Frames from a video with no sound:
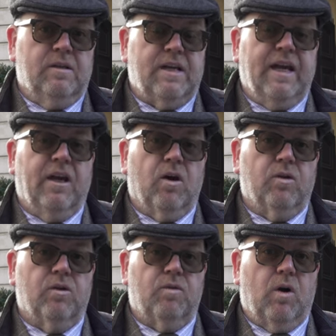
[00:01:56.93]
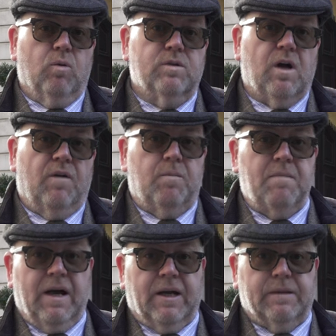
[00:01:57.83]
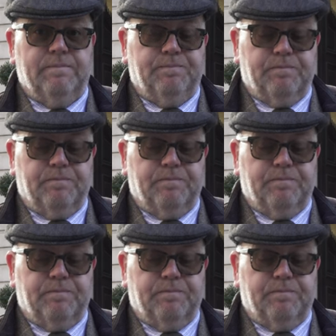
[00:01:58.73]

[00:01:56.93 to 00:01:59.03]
taking on the roles of a monk.